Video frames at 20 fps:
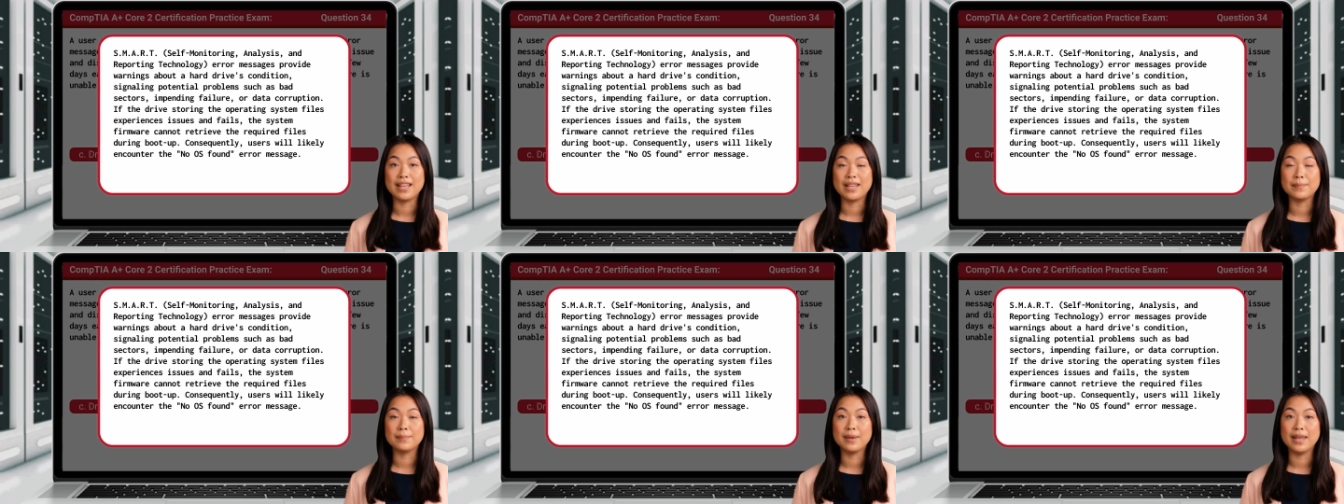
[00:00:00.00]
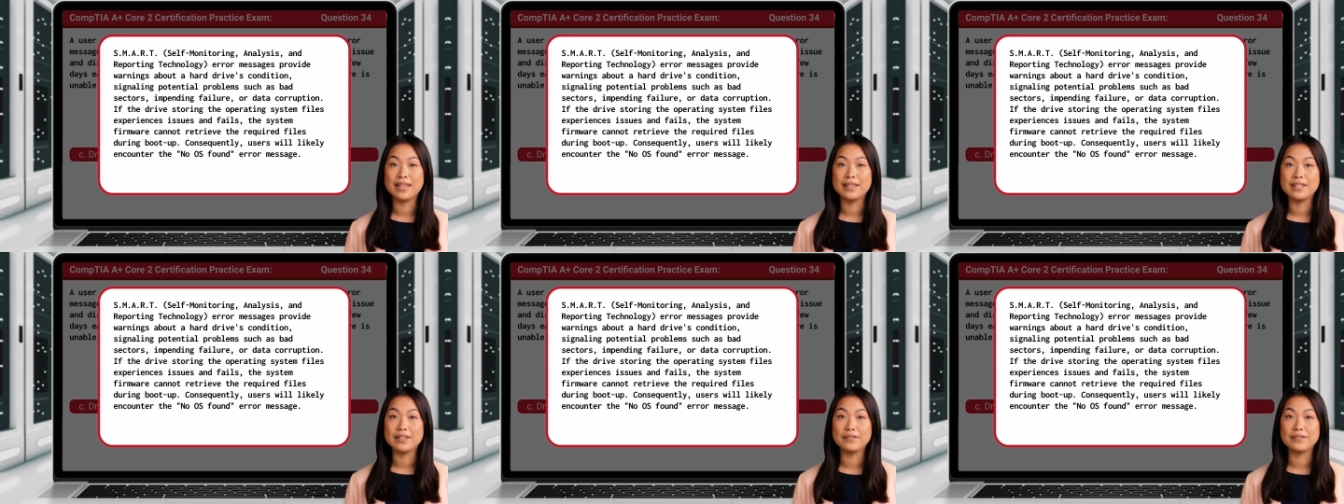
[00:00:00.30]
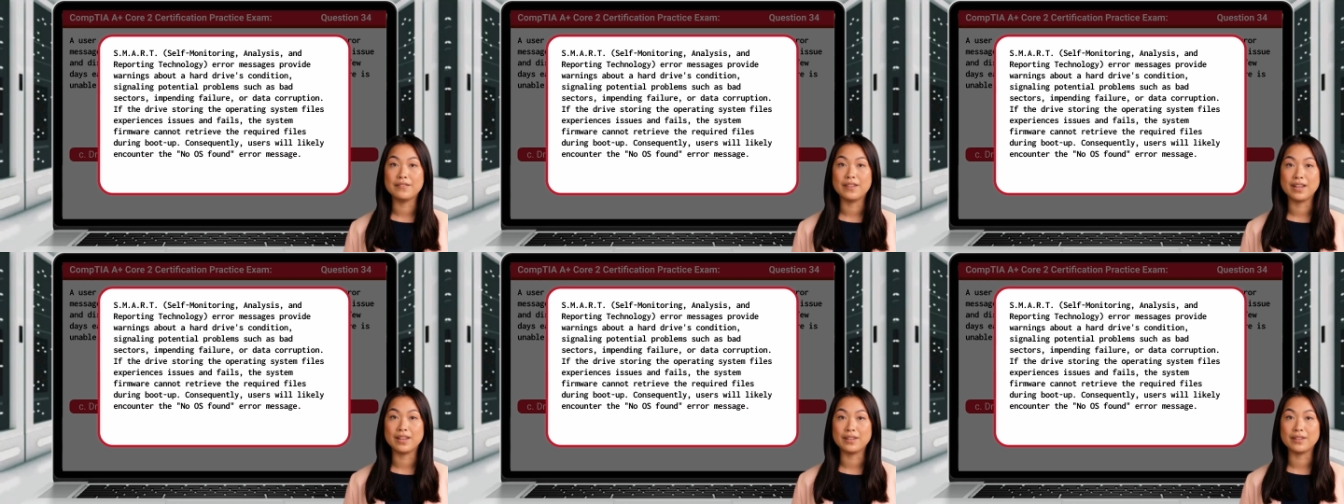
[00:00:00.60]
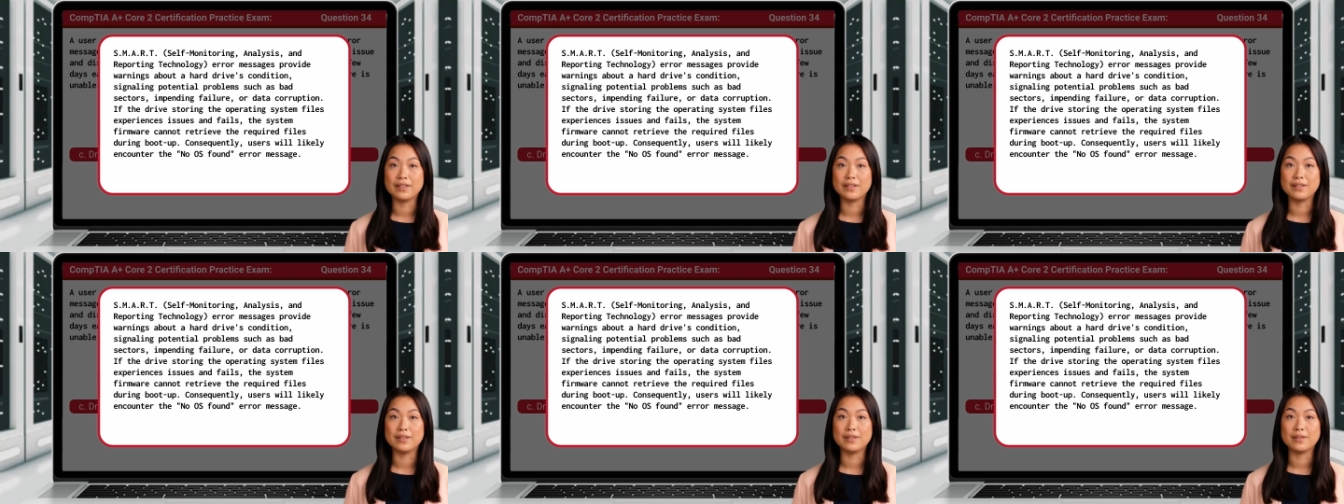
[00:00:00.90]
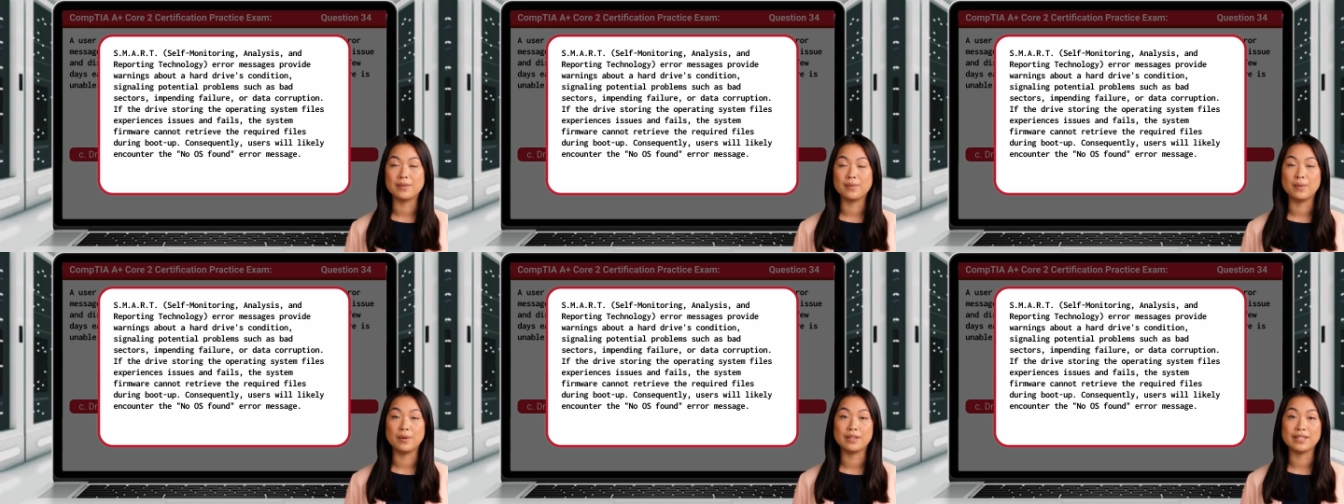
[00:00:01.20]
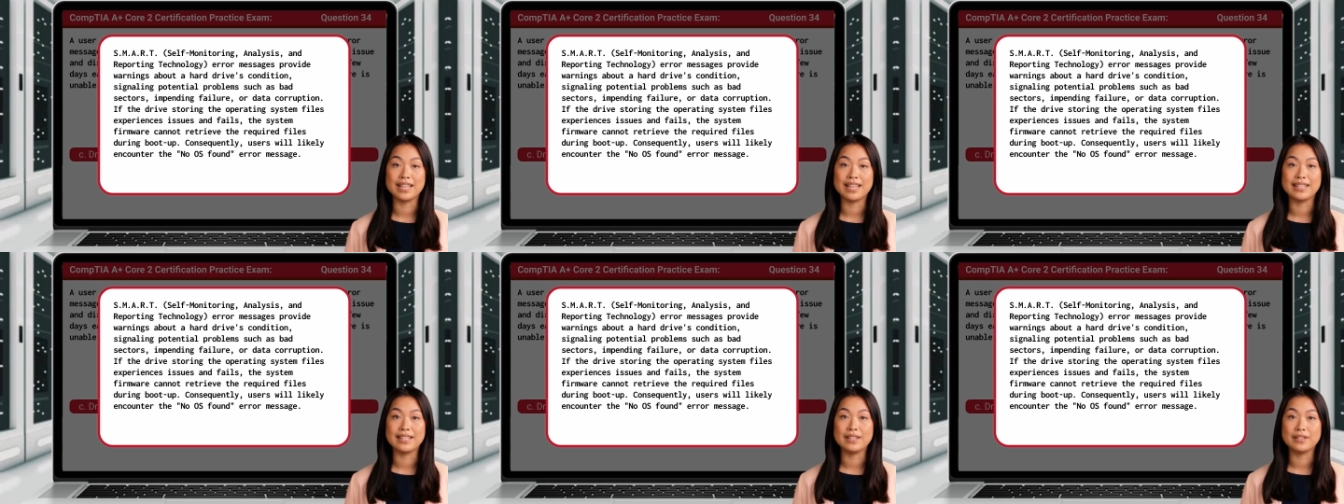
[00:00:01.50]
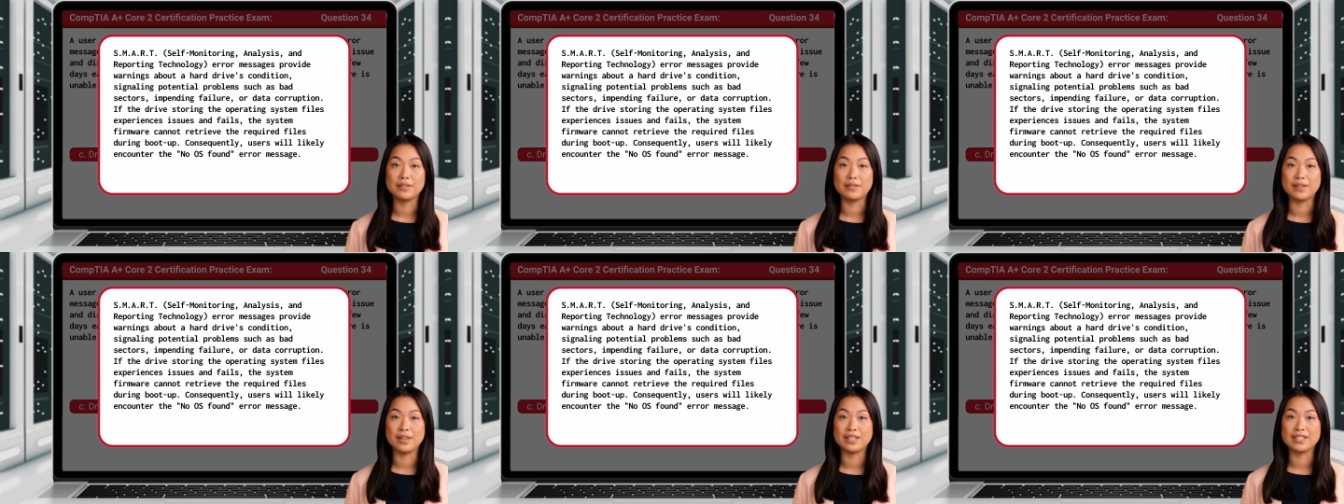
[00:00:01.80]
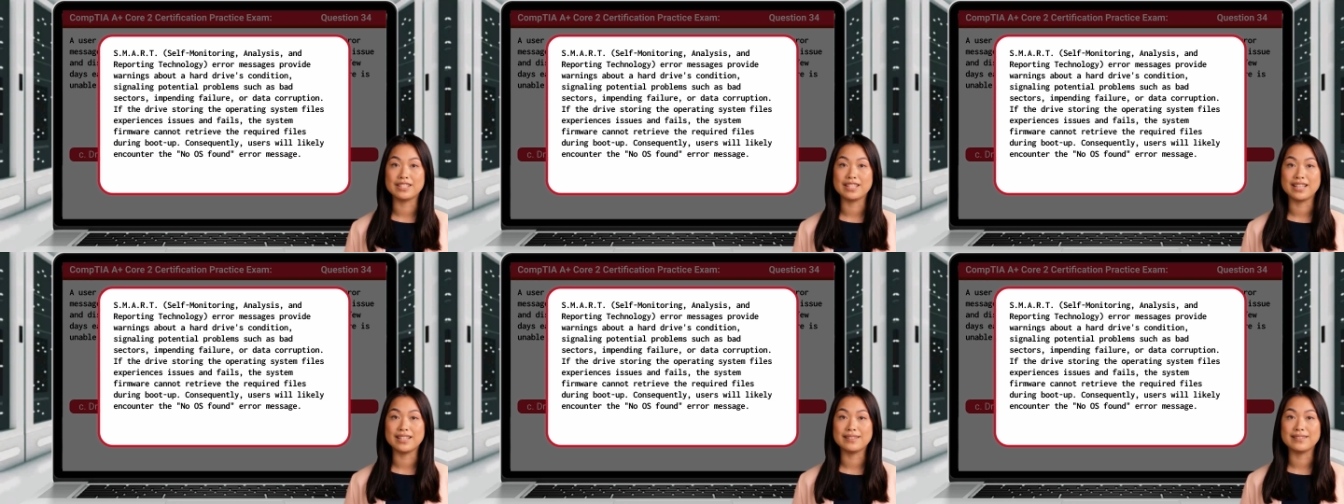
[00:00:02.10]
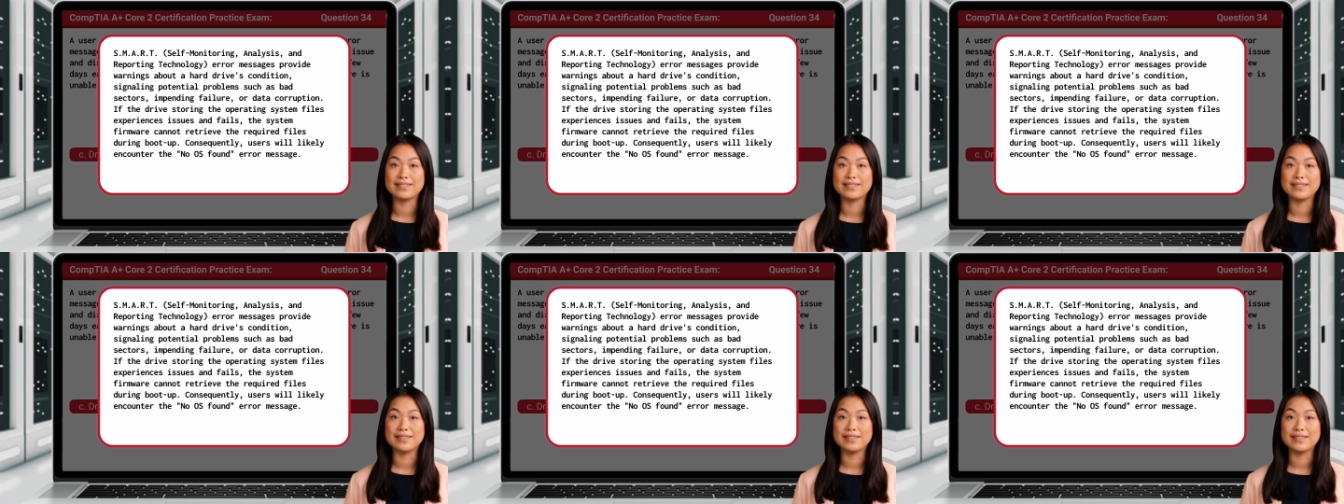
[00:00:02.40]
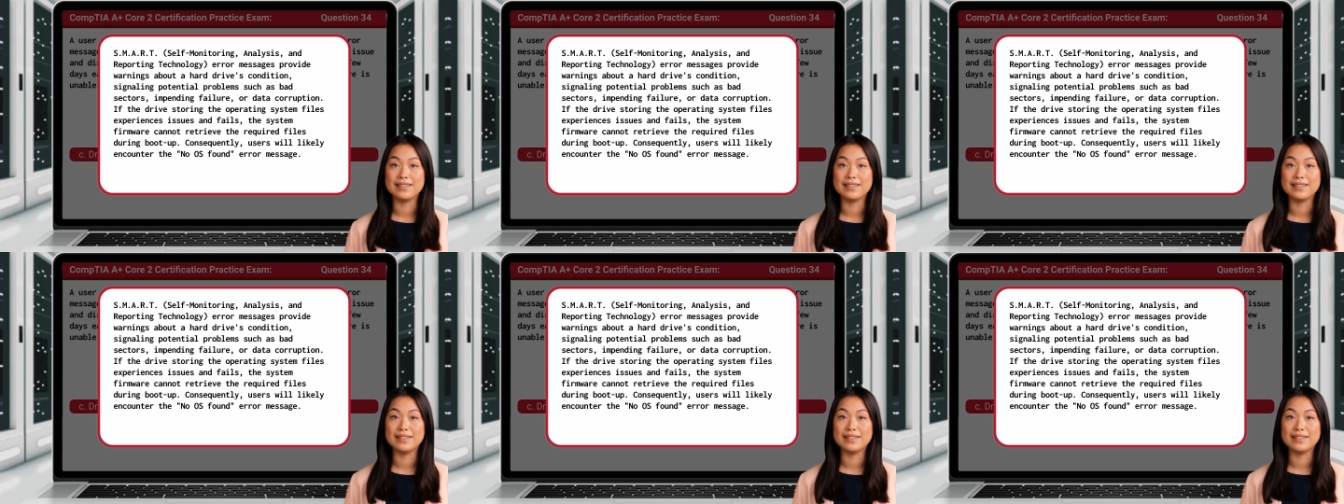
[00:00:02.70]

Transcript: impending failure, or data corruption.